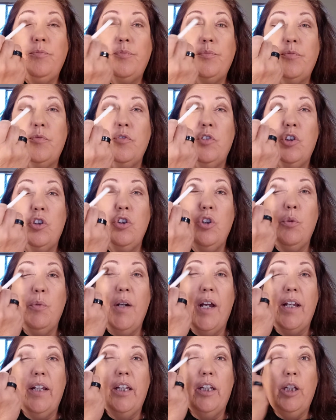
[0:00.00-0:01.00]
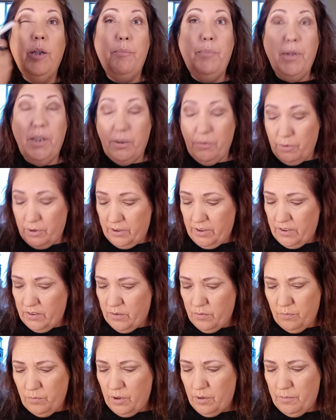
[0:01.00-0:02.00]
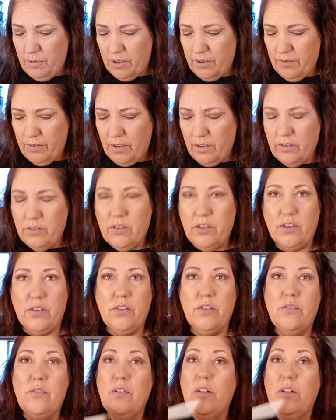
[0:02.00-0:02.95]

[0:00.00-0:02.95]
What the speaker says: There's no way I can compete with these women that just,